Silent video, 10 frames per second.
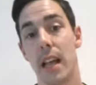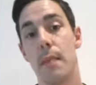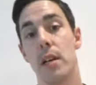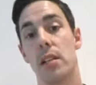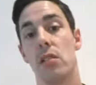
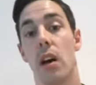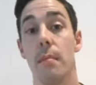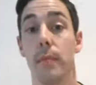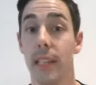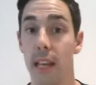Lammas
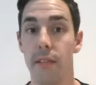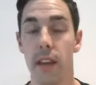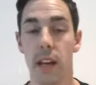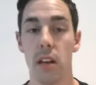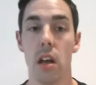I'm
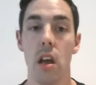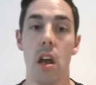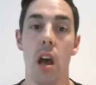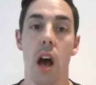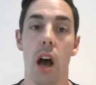giving,
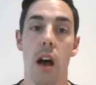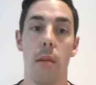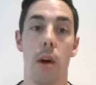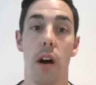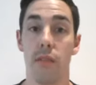
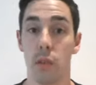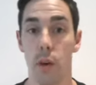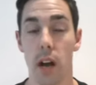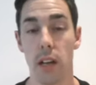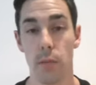after
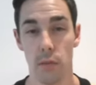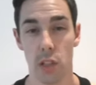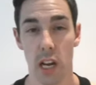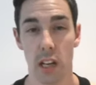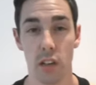working with
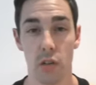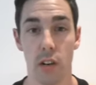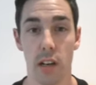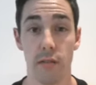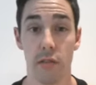Jack in the
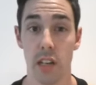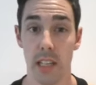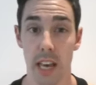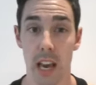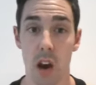Green for a
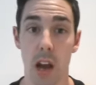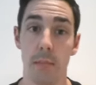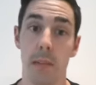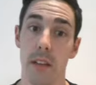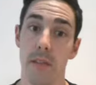year,
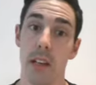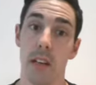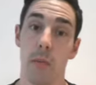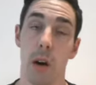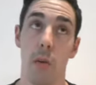I'm
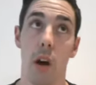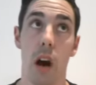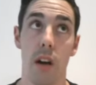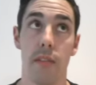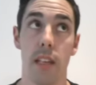giving, well,
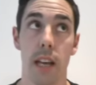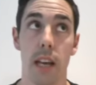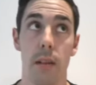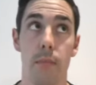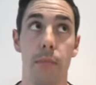half a
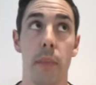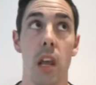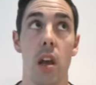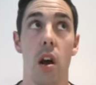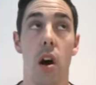year,
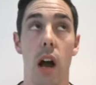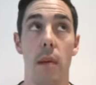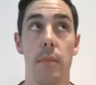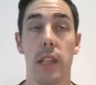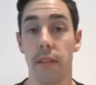
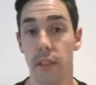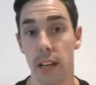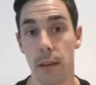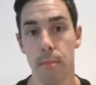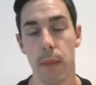I'm giving
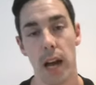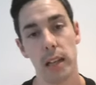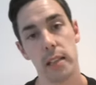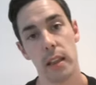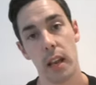him
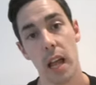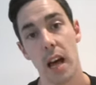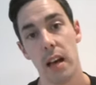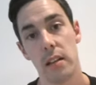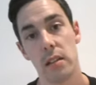back to the
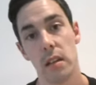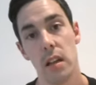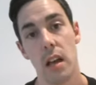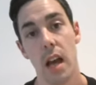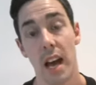land
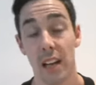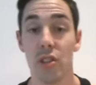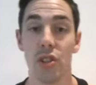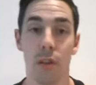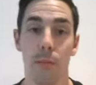
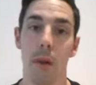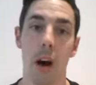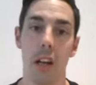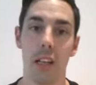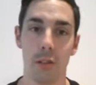as John
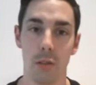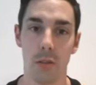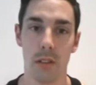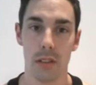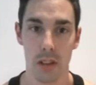
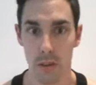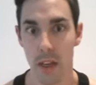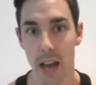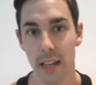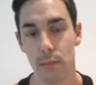Barleycorn. So
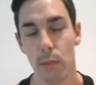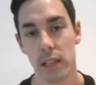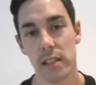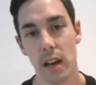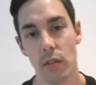that is my
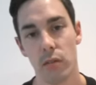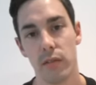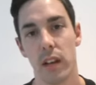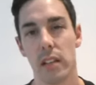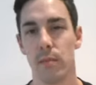
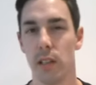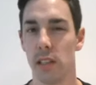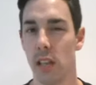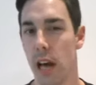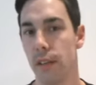sacrifice,
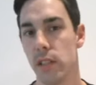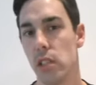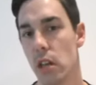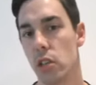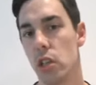because I have
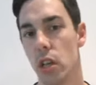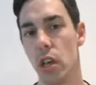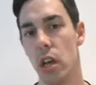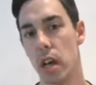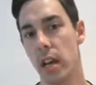such
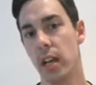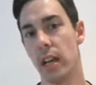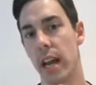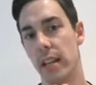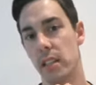a
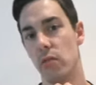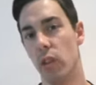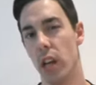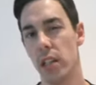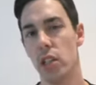connected
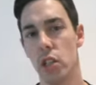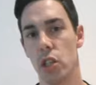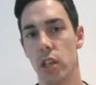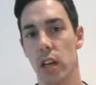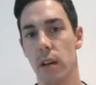
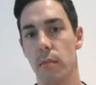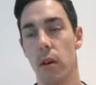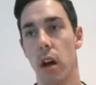relationship.